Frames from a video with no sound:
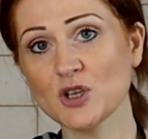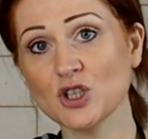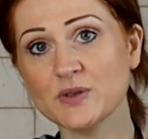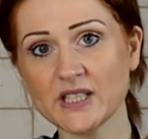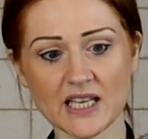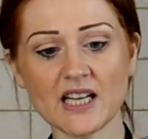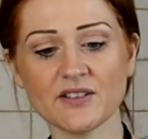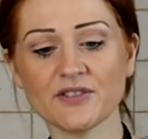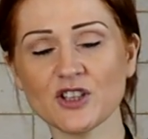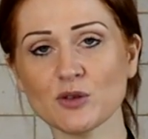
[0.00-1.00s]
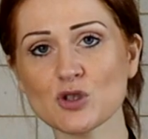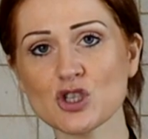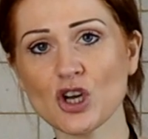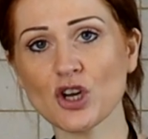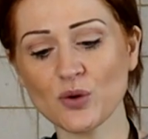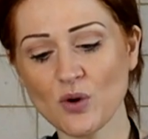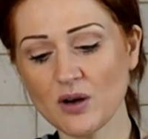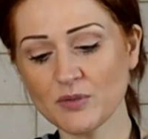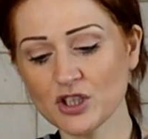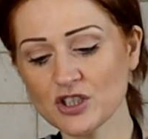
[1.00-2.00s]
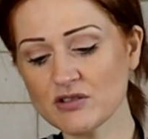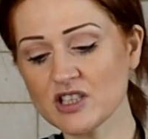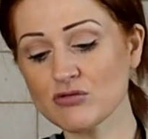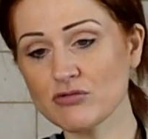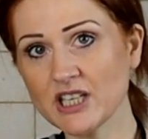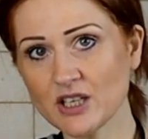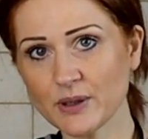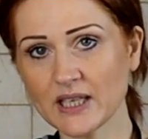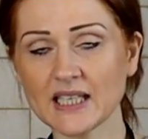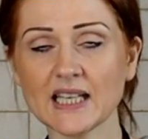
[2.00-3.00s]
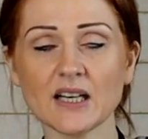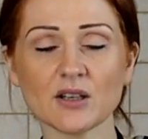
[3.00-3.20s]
using the cling film. So I'm going to do this really quickly.